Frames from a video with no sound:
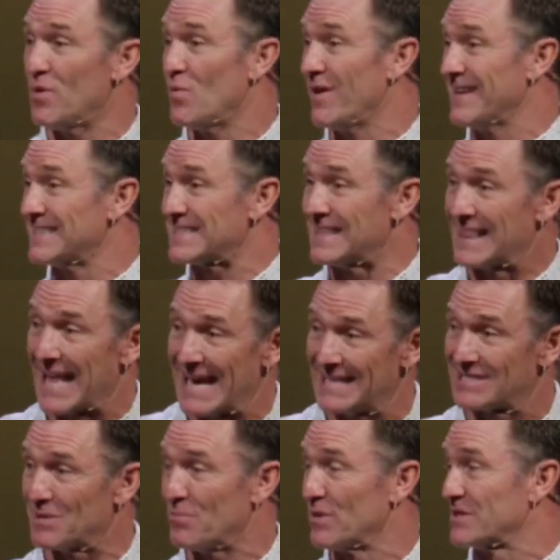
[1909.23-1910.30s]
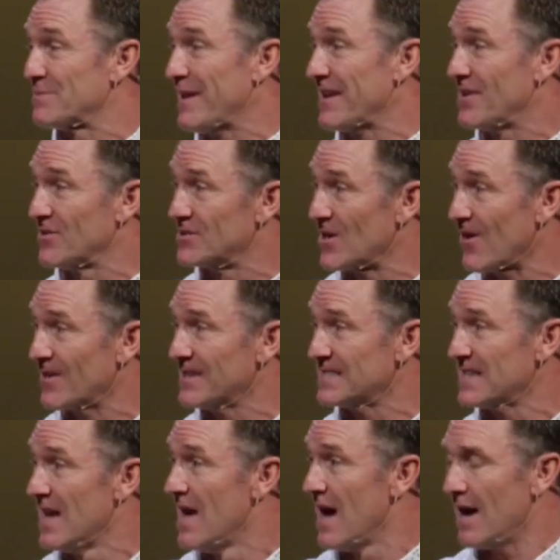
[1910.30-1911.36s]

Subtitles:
You want his light to push back your darkness.